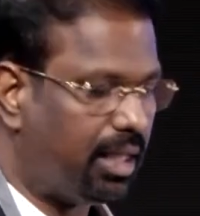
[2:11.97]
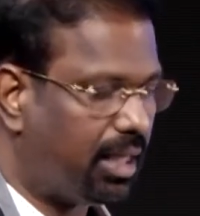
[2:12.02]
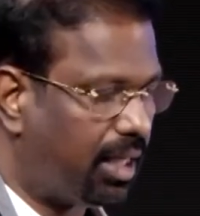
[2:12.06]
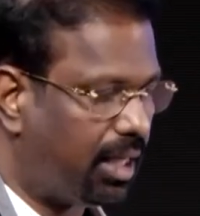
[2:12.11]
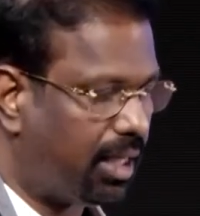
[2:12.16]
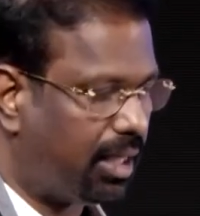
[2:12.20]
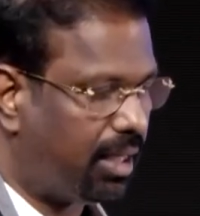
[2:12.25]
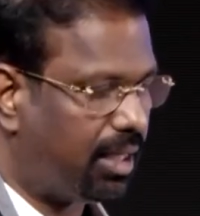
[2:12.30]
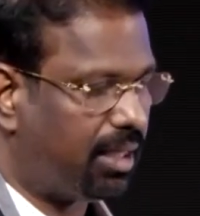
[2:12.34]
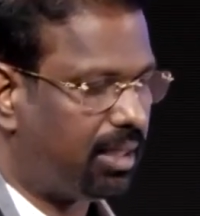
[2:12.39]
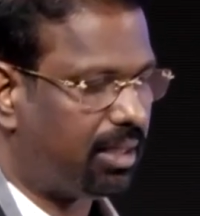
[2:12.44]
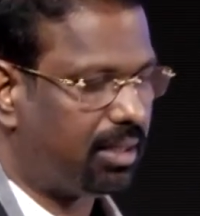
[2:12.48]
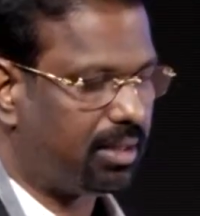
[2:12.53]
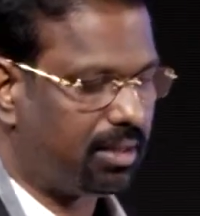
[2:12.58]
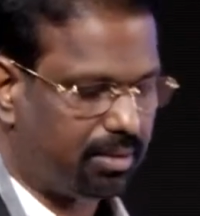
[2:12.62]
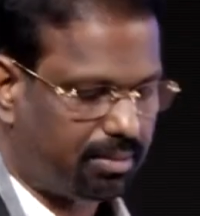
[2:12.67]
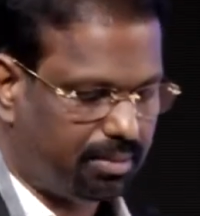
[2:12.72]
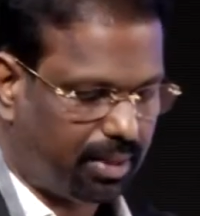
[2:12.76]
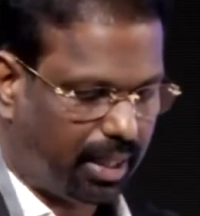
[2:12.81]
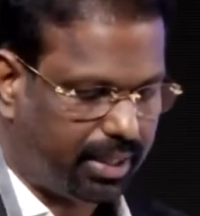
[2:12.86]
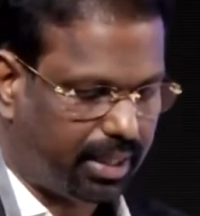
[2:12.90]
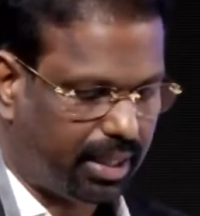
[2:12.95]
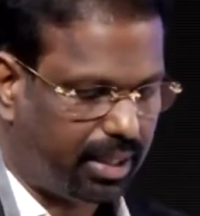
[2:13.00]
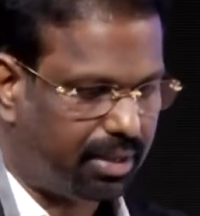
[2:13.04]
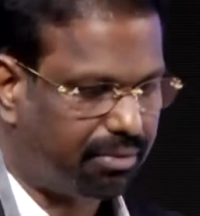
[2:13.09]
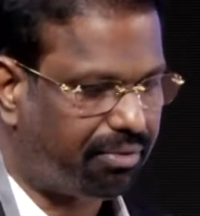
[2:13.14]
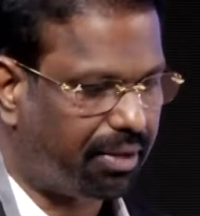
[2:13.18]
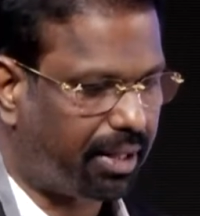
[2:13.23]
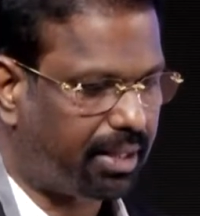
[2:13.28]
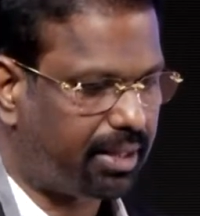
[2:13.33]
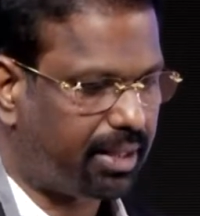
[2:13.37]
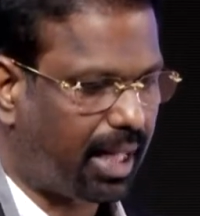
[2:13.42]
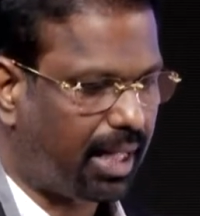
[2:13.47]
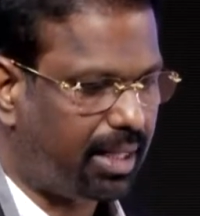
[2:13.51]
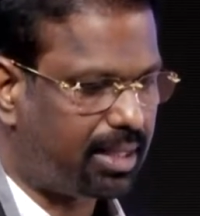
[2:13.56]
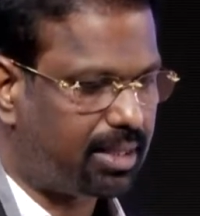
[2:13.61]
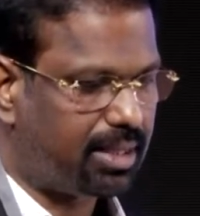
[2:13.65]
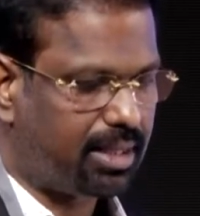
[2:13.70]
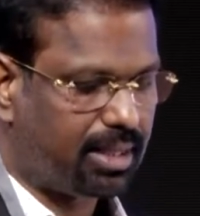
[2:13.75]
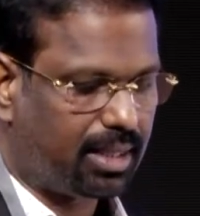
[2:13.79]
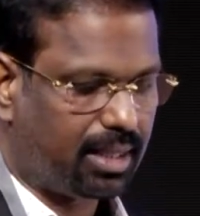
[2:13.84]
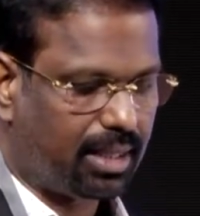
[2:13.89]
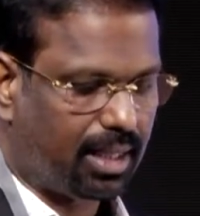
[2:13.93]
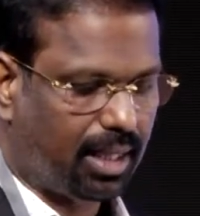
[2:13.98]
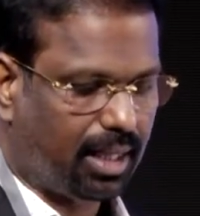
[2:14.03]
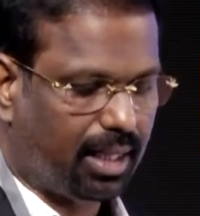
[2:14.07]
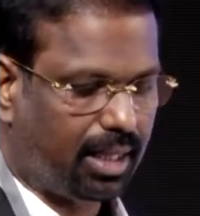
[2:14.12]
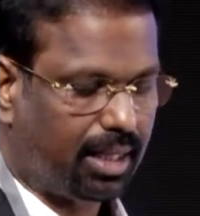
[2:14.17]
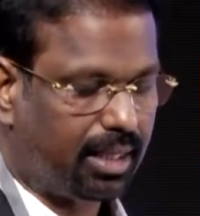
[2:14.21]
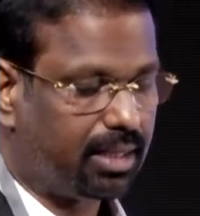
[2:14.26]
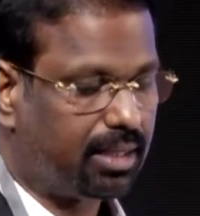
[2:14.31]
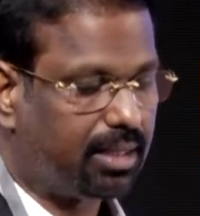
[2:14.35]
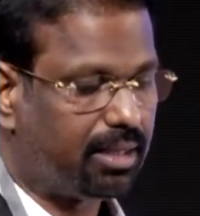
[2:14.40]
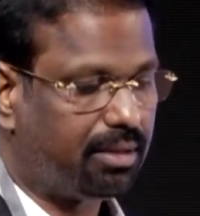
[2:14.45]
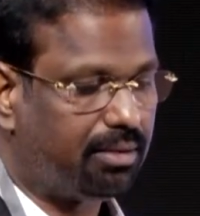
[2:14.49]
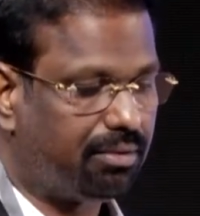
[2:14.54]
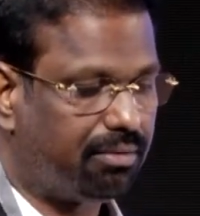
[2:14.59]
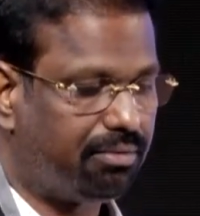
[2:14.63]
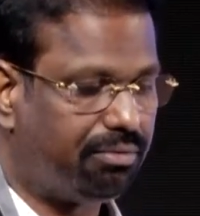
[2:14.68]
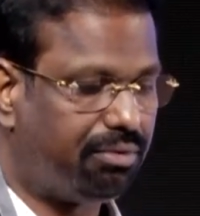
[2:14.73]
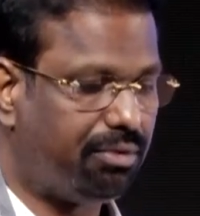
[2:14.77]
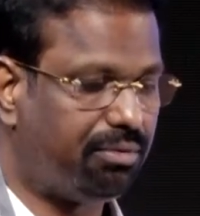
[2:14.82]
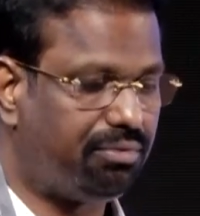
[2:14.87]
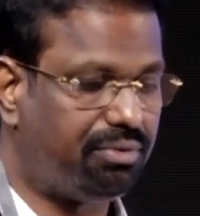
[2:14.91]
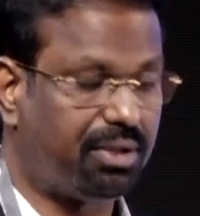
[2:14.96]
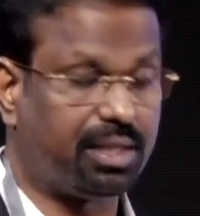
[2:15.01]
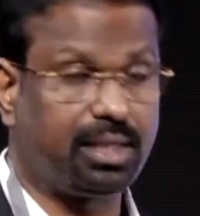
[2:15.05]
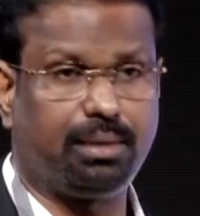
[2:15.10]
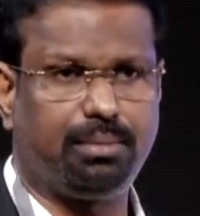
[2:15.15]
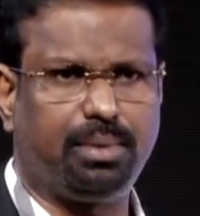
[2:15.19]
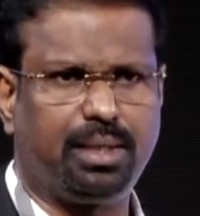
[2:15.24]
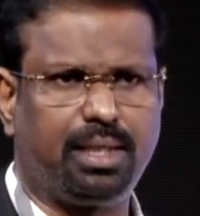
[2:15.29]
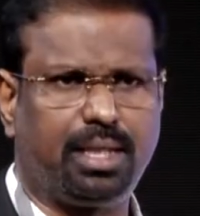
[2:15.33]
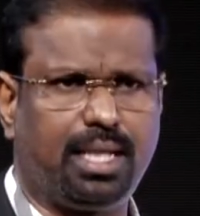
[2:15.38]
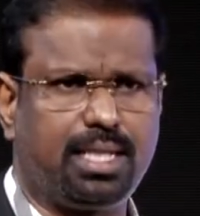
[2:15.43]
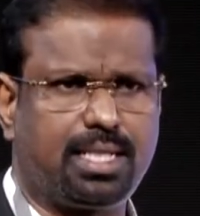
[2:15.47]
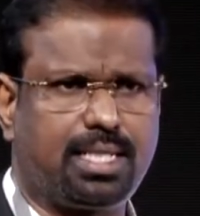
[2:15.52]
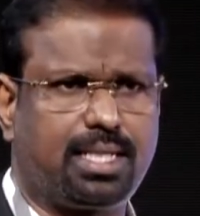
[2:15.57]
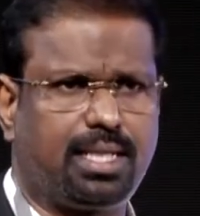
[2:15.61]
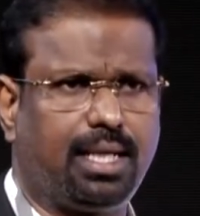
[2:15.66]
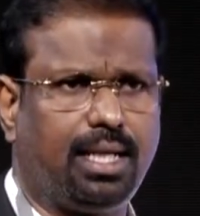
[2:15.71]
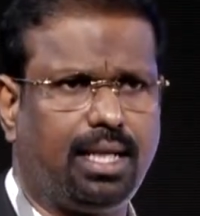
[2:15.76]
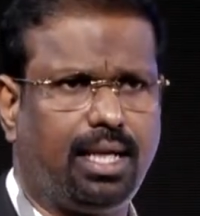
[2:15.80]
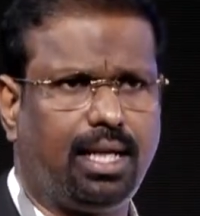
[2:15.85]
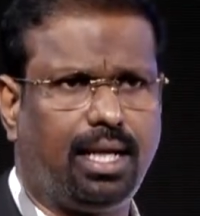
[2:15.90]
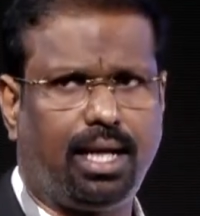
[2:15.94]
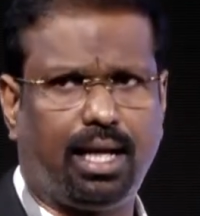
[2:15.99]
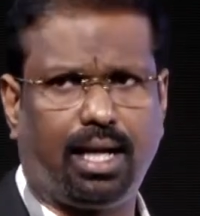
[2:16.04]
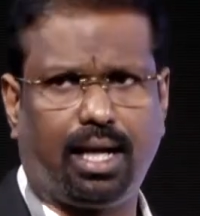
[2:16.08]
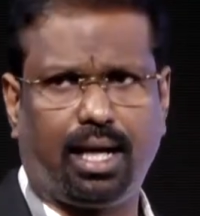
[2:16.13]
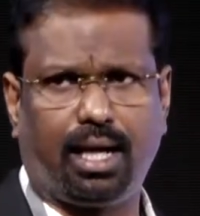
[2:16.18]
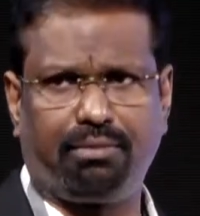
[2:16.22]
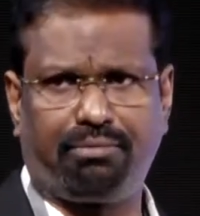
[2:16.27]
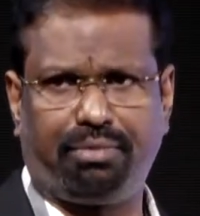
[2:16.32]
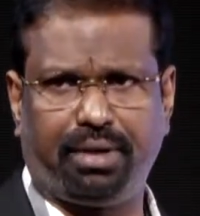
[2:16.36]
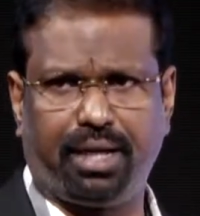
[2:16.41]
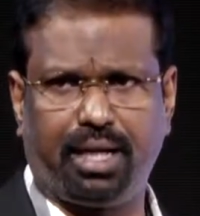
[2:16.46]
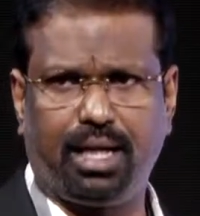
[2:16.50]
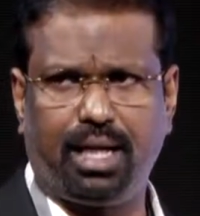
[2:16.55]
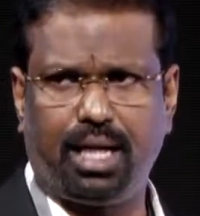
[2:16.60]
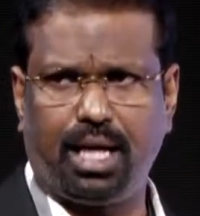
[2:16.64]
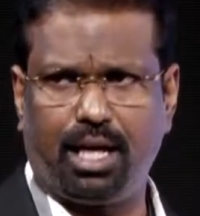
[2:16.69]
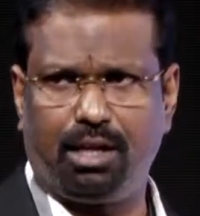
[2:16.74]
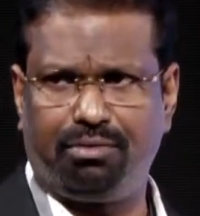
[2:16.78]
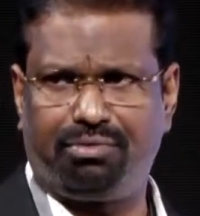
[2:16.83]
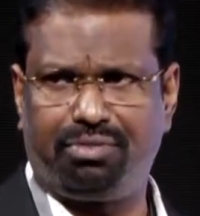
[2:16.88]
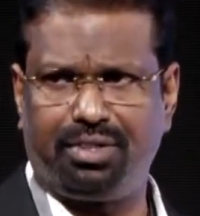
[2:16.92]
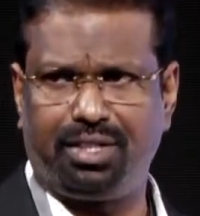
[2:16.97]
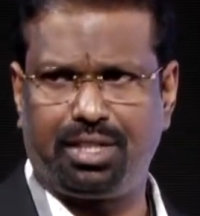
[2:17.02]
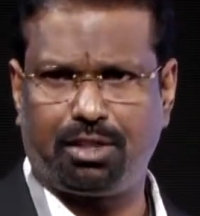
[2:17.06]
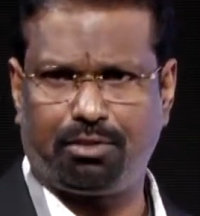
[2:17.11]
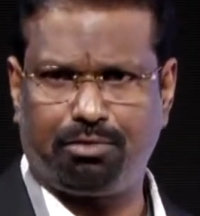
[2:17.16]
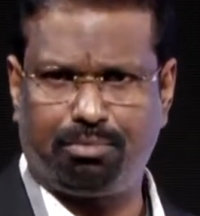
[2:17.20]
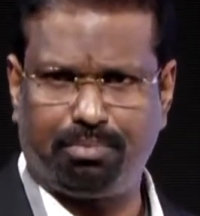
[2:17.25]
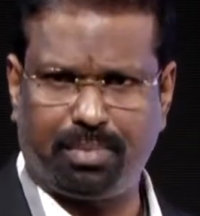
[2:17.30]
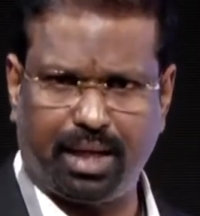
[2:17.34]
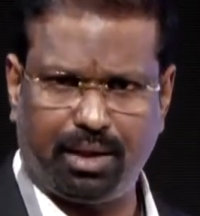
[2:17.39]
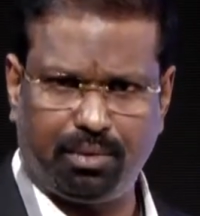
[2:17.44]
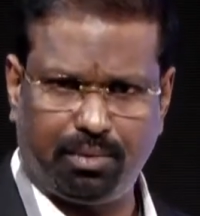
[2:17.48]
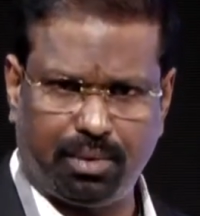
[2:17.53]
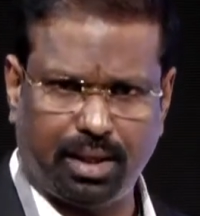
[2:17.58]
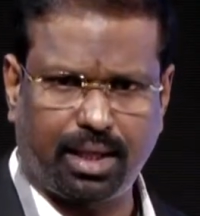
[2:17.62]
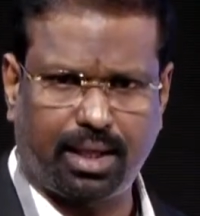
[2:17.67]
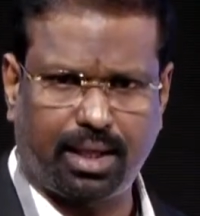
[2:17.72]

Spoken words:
identify that, and few fundamentals. And finally, I'll finish off my one